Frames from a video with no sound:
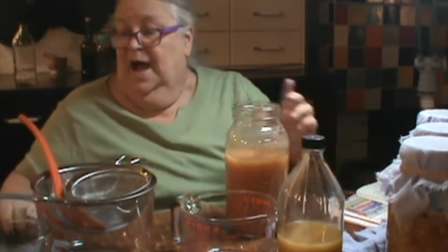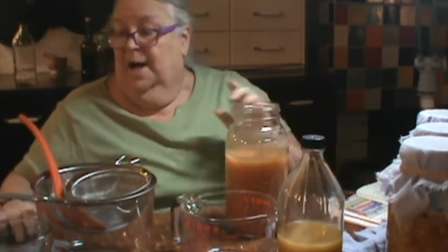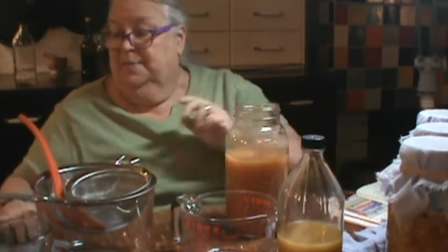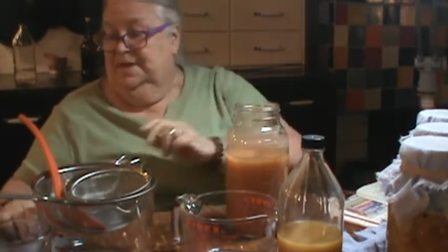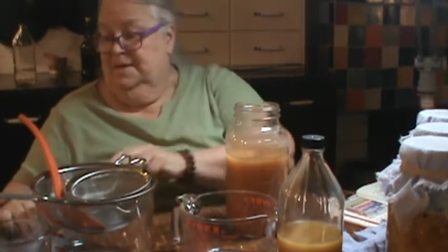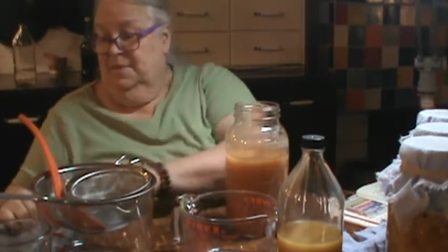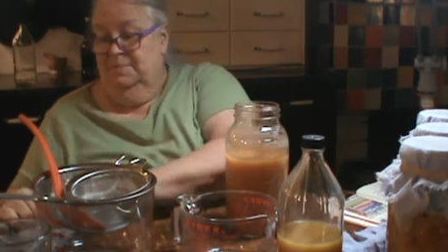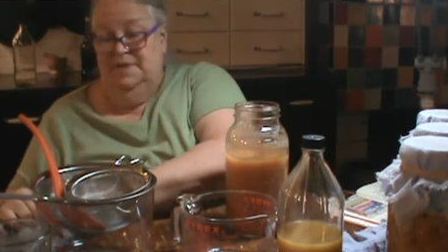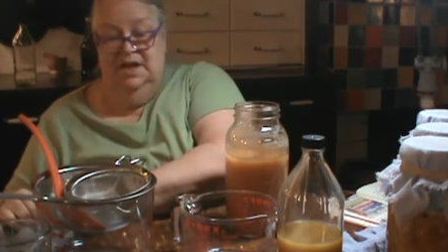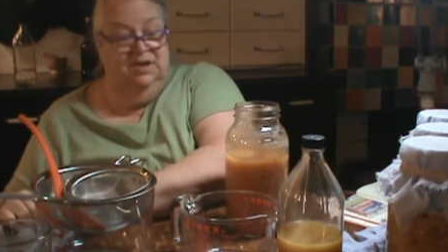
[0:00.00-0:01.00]
I'm going to get my
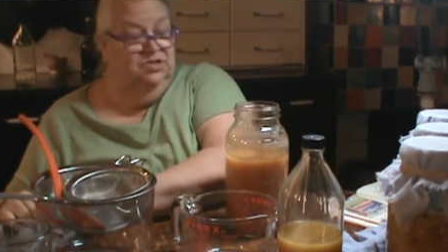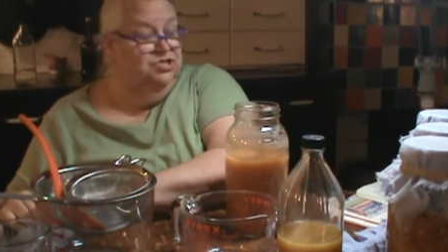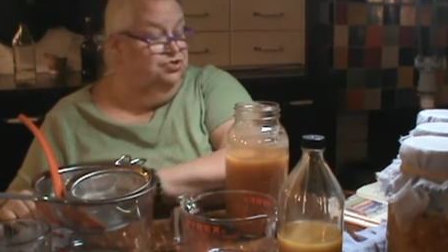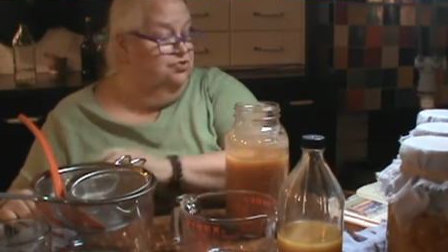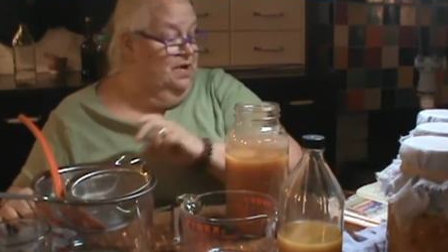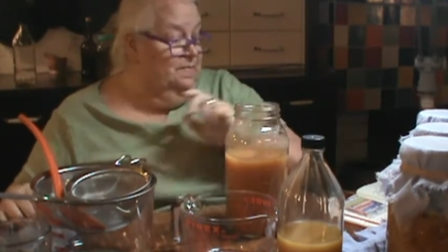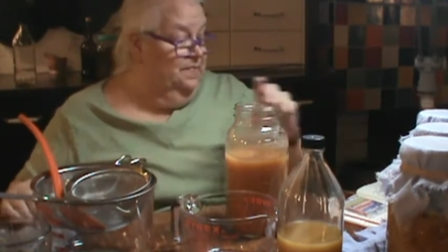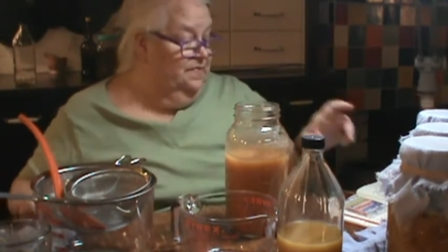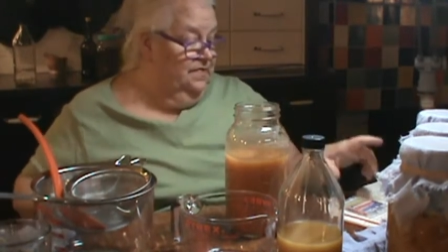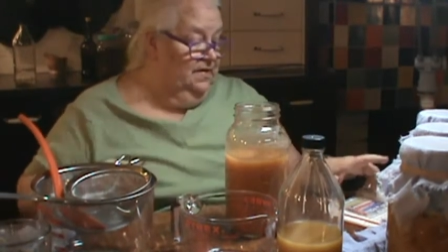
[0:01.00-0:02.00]
pH
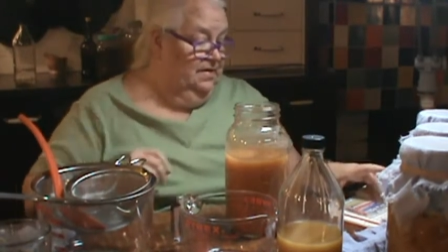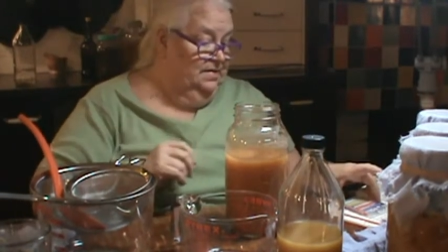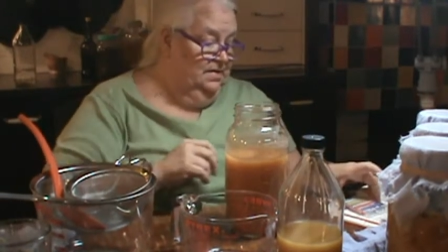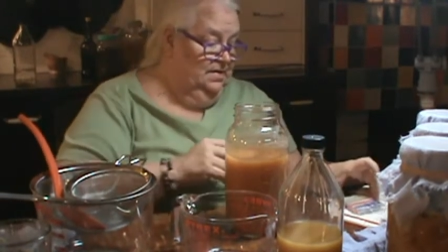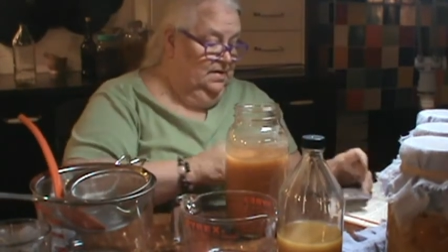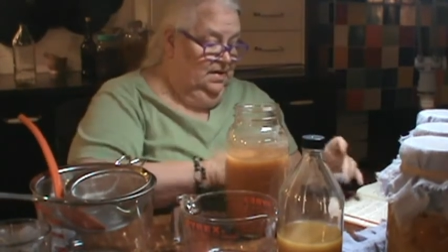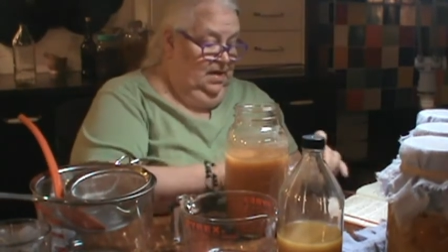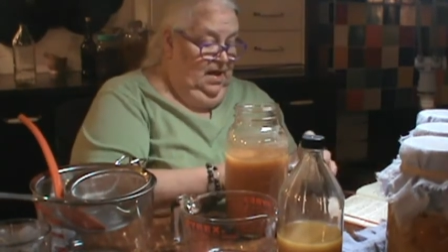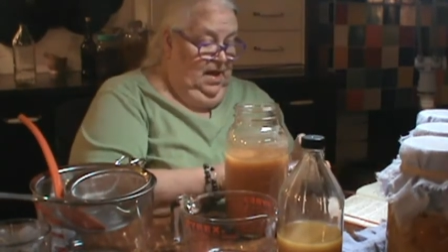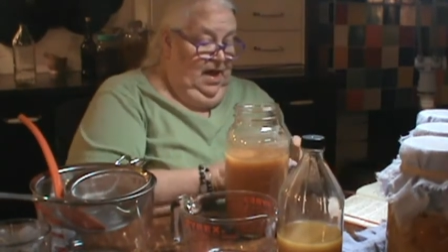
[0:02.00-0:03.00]
strips
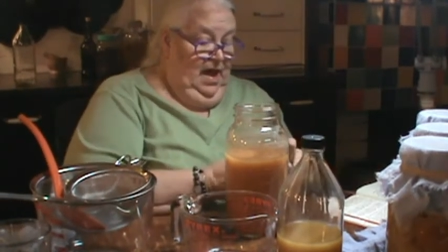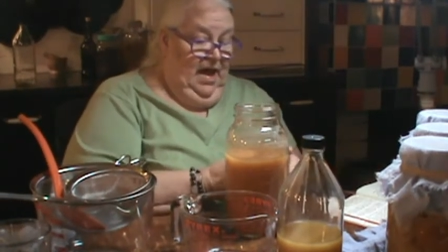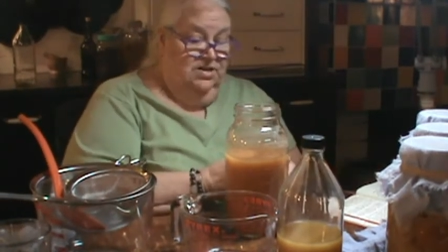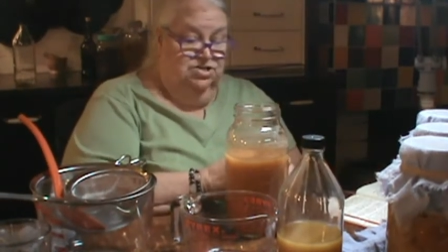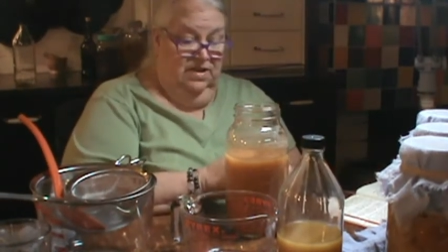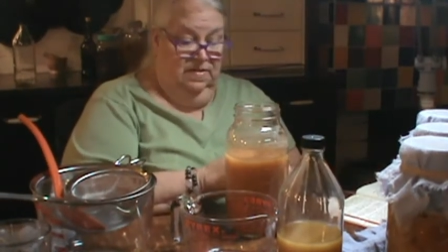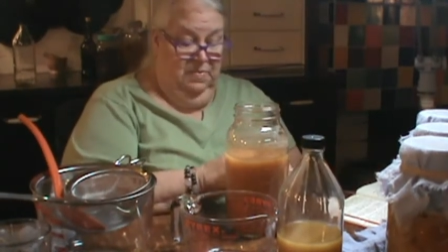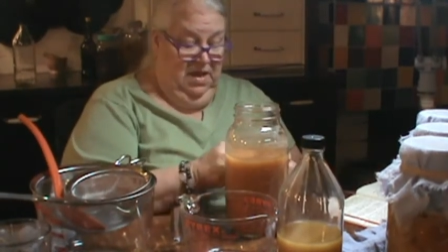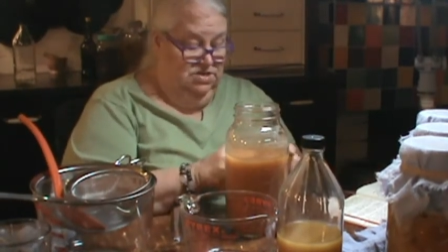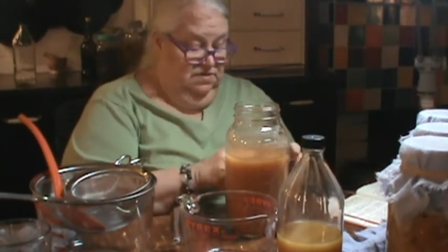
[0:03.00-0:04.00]
and check the
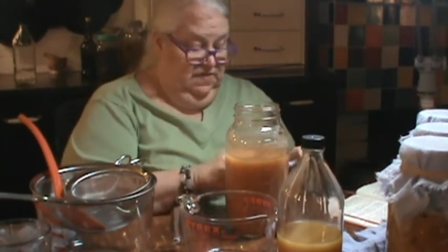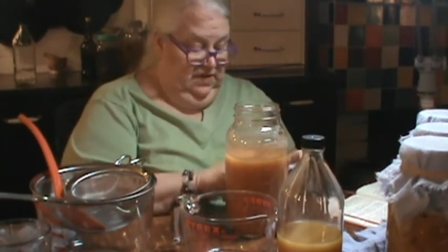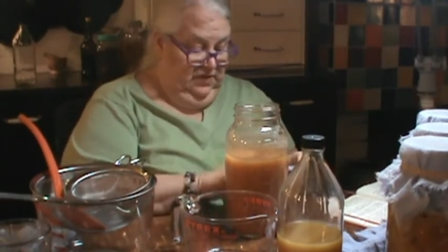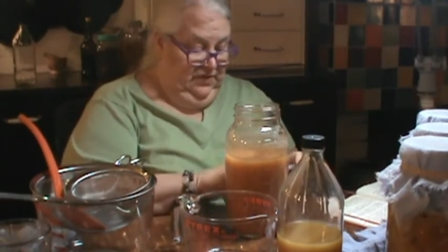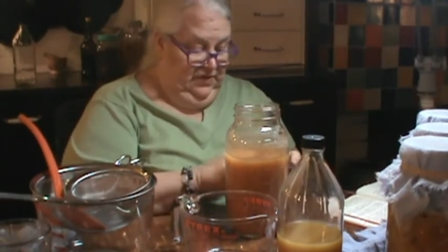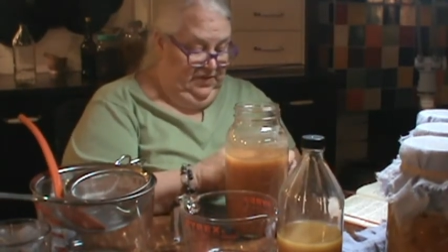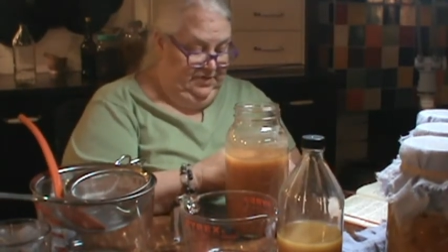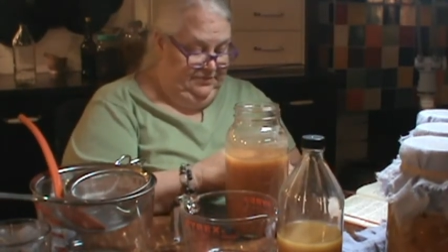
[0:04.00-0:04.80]
pH of this.